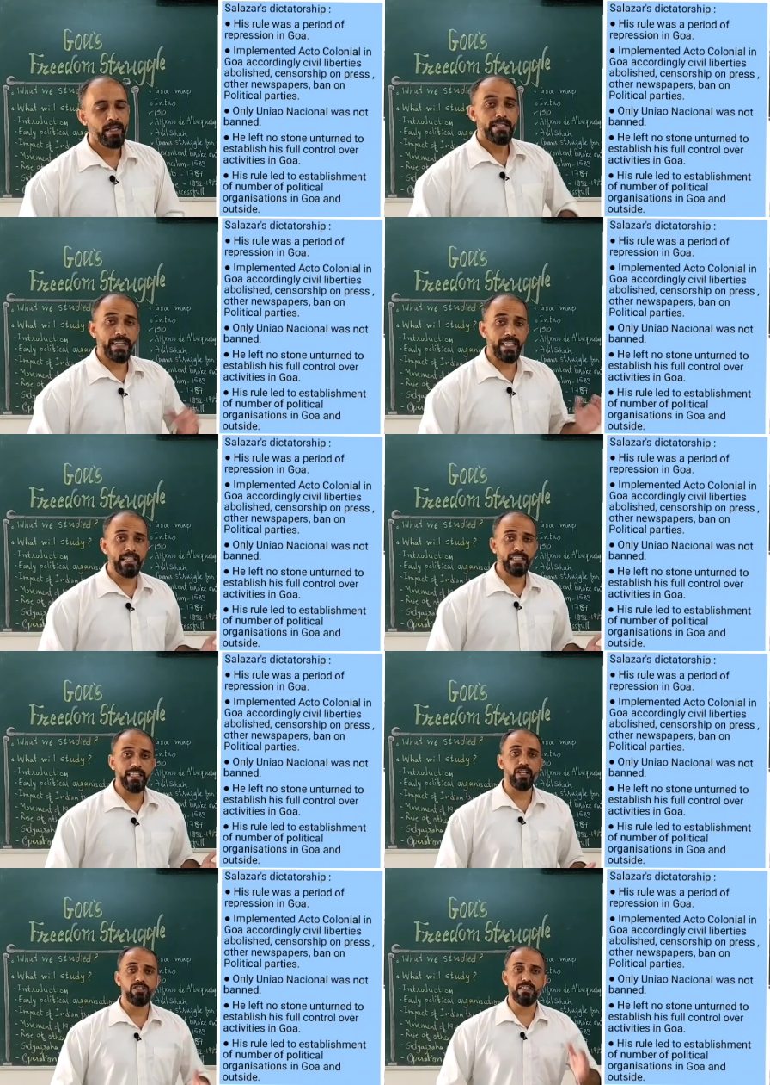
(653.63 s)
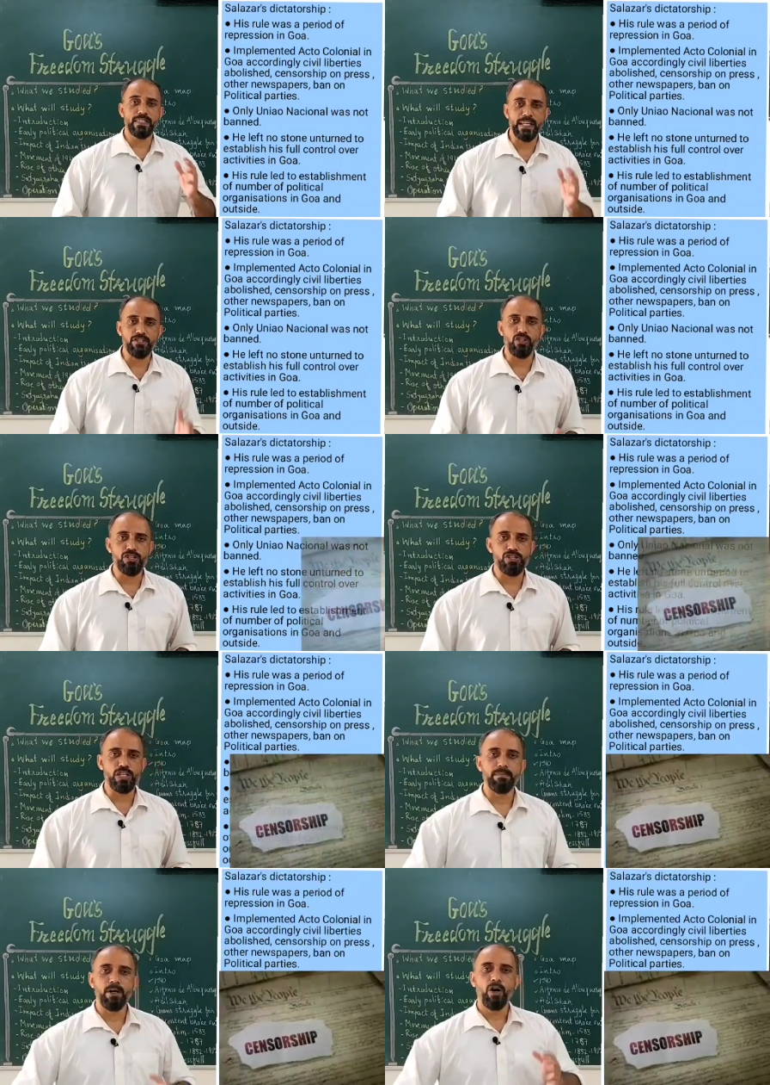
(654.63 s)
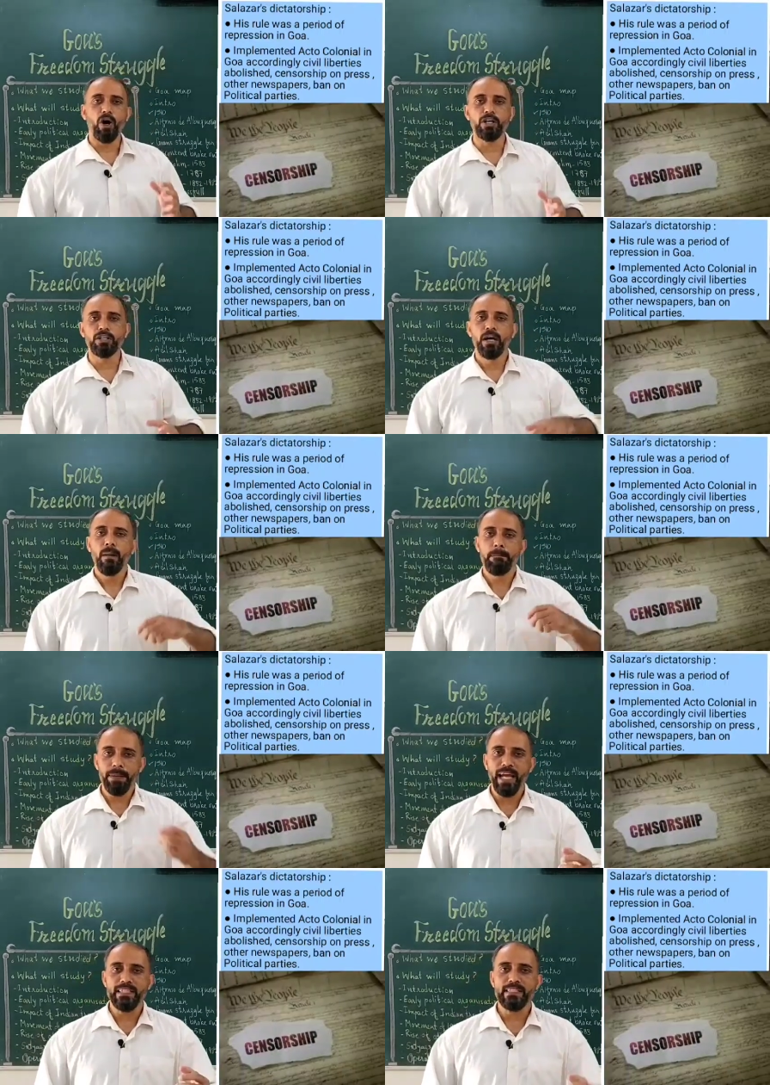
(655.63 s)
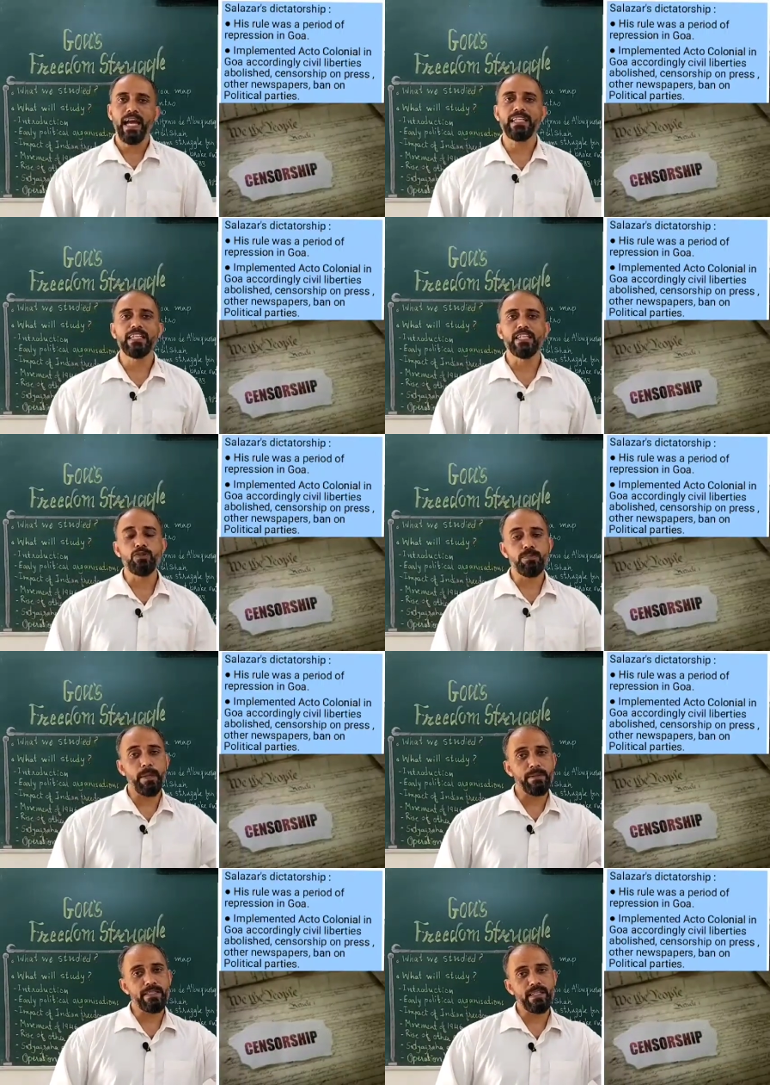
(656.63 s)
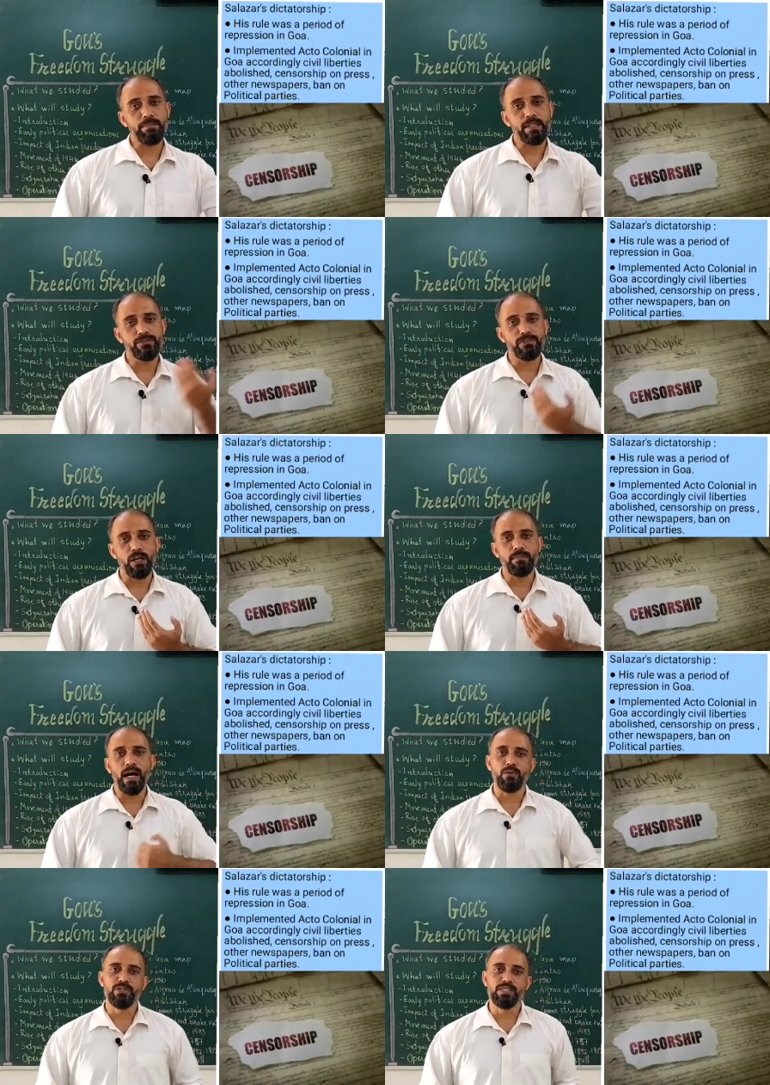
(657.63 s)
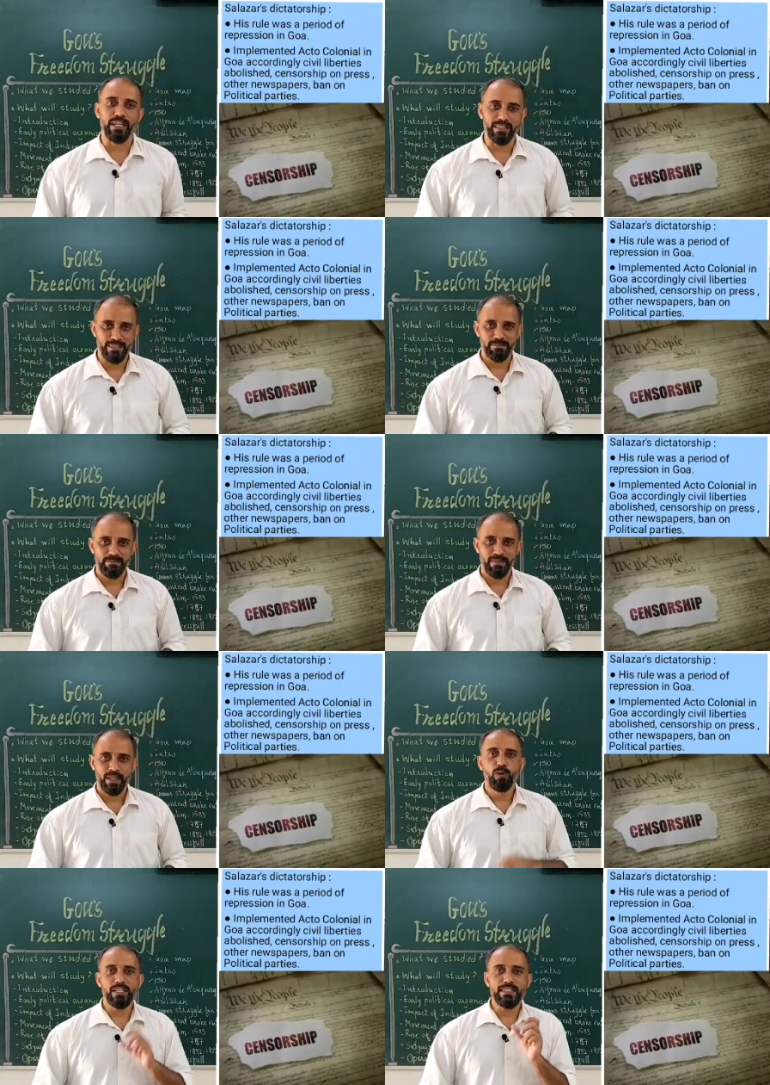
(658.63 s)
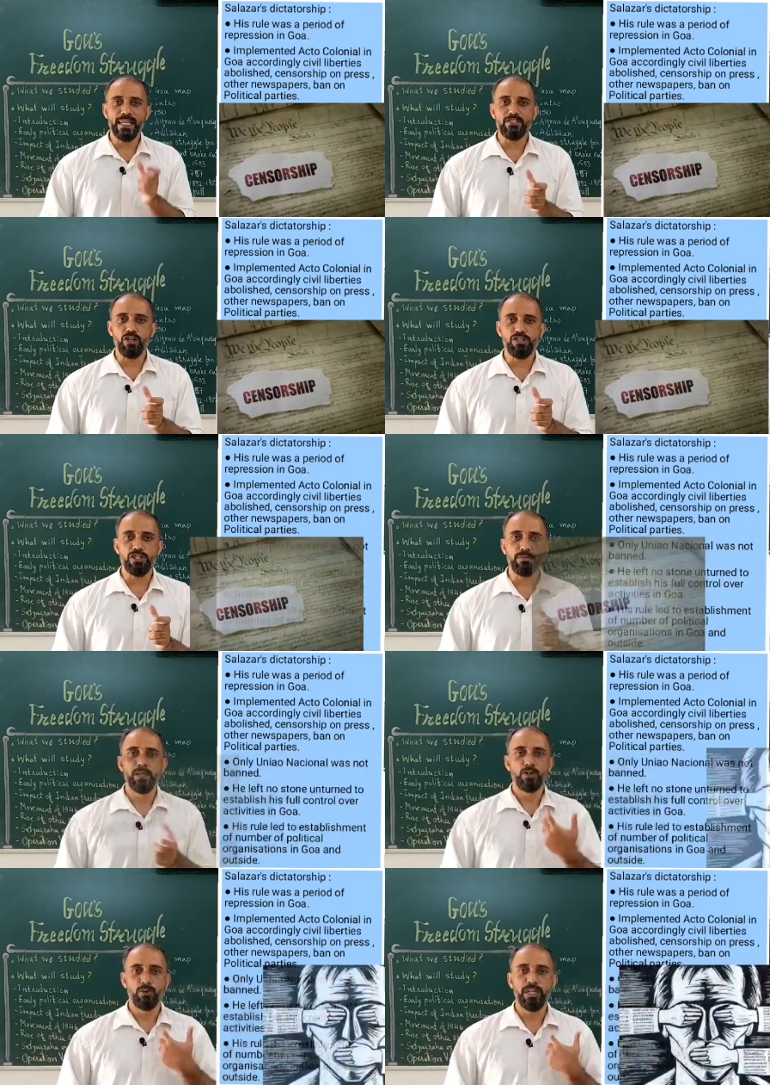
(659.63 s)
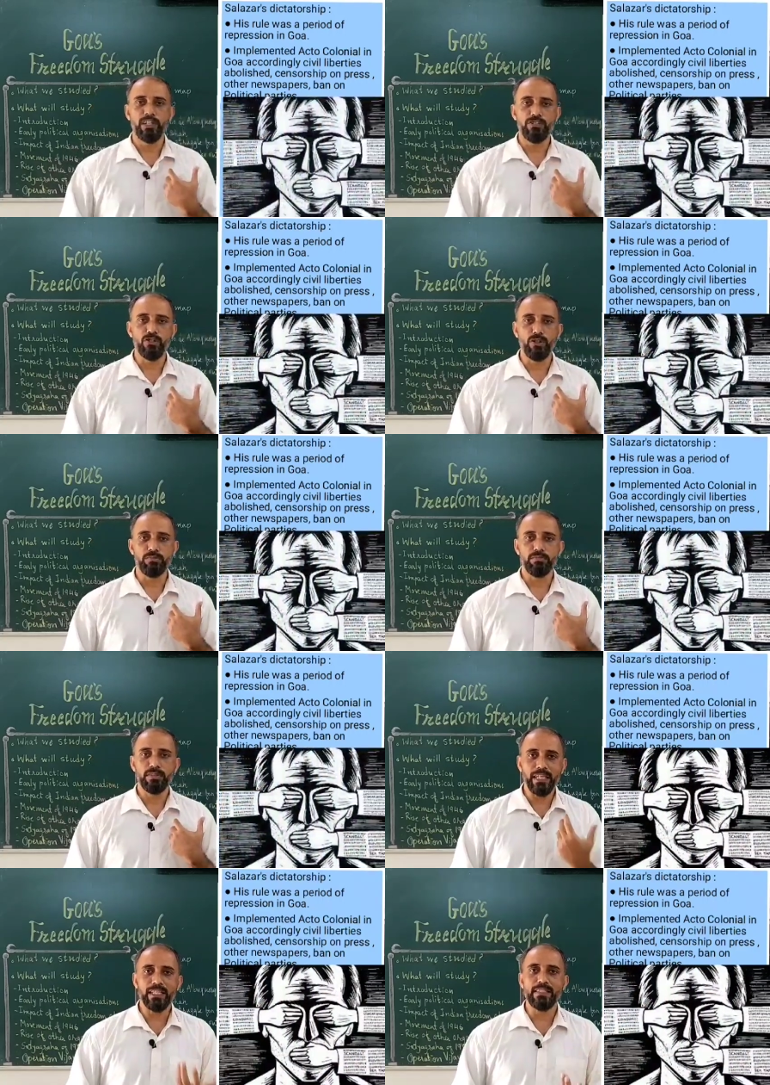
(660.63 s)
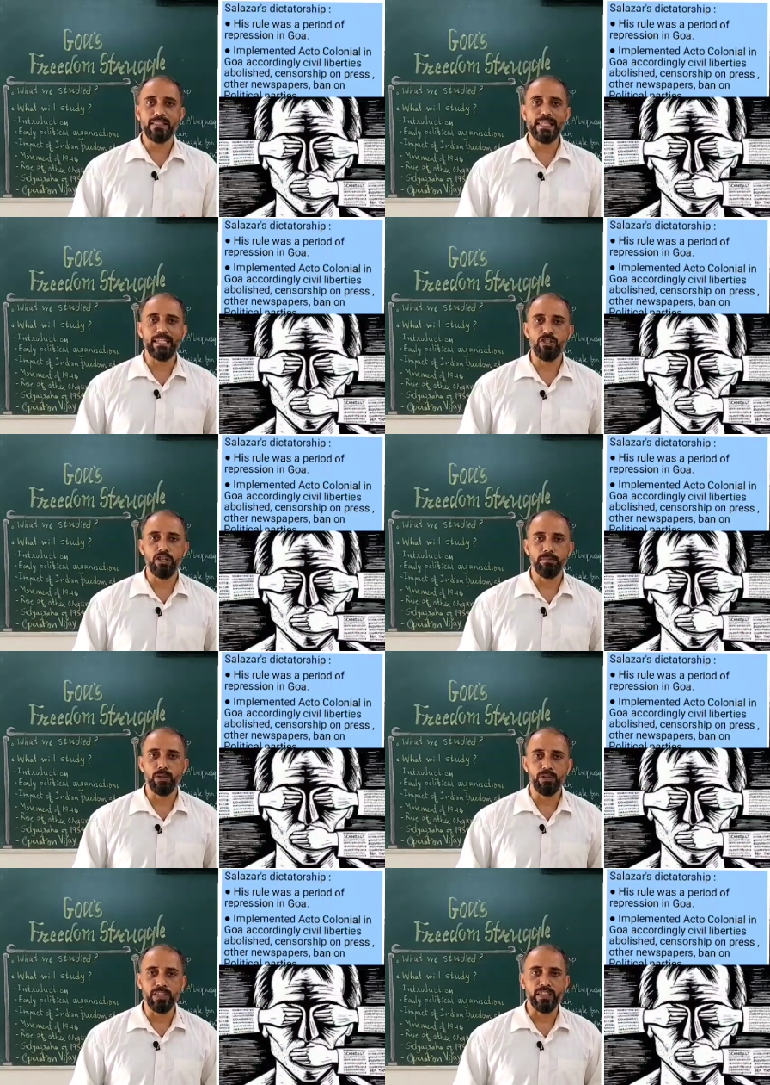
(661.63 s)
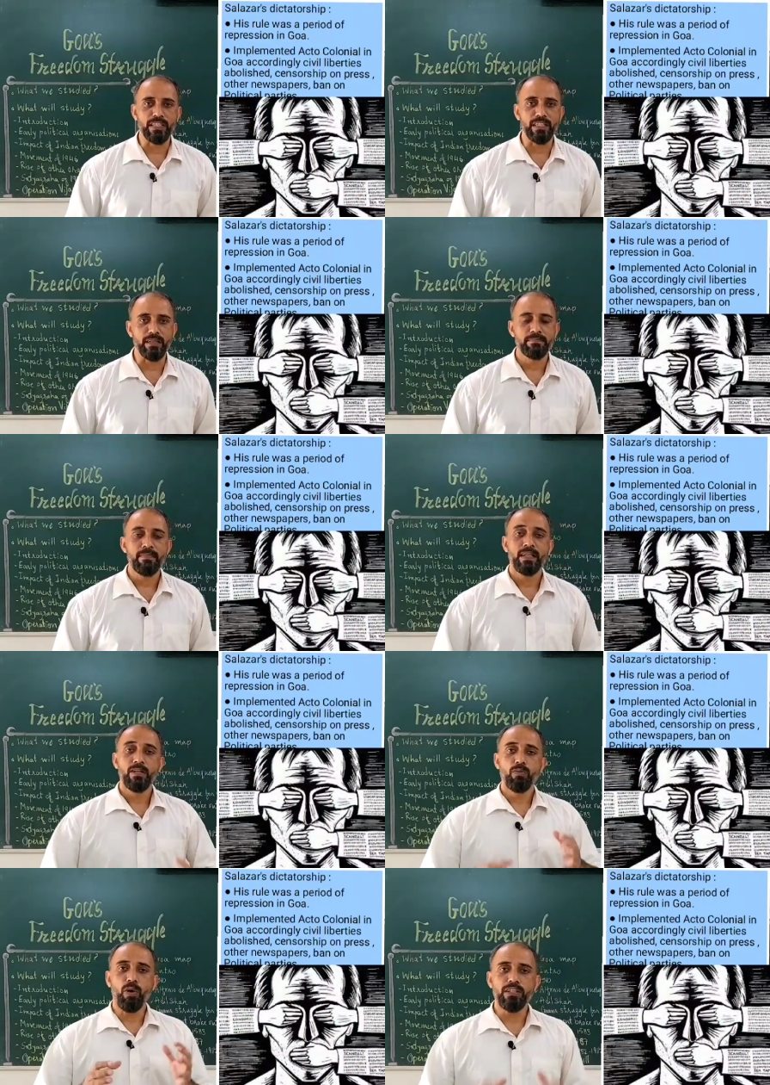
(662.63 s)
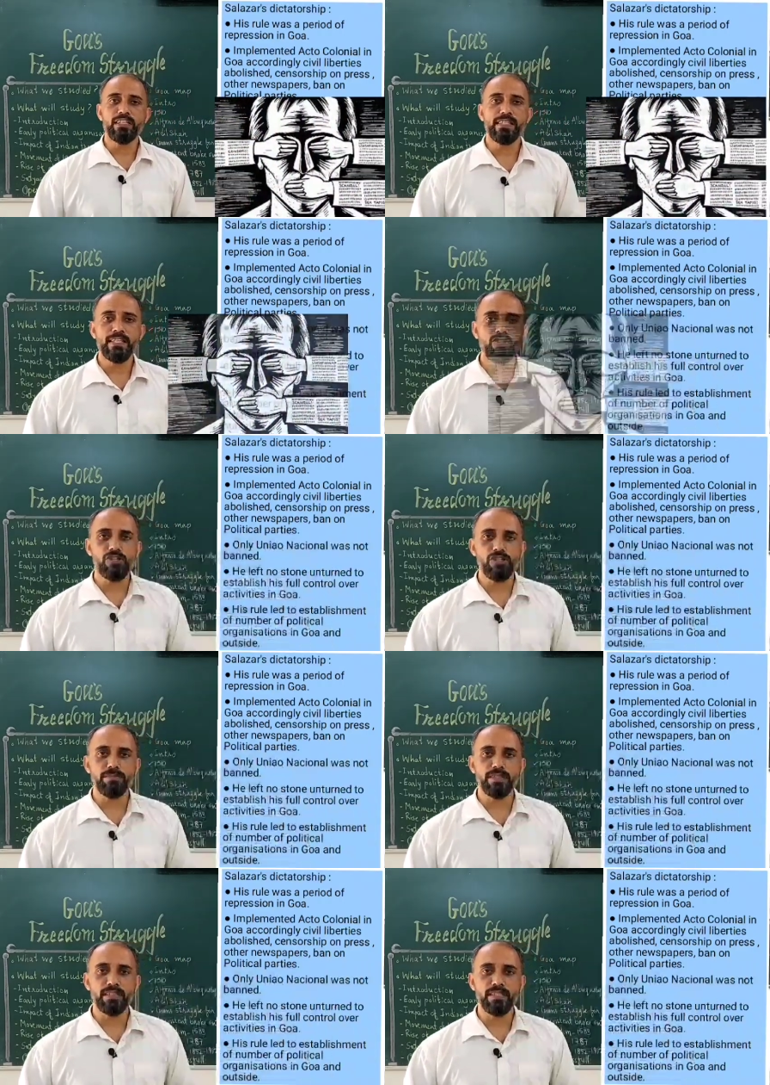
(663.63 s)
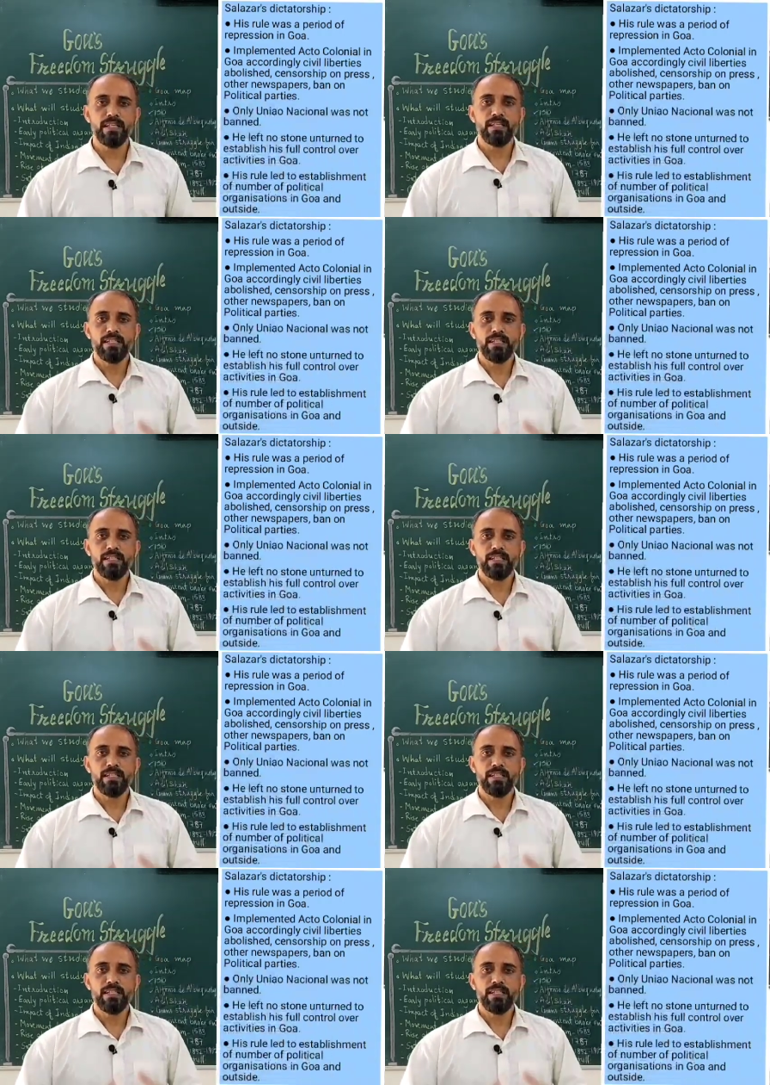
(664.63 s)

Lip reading: Secondly, there was a censorship on press and the newspapers coming from outside. What is censorship? Today also there is a censor board in India. What this censorship does?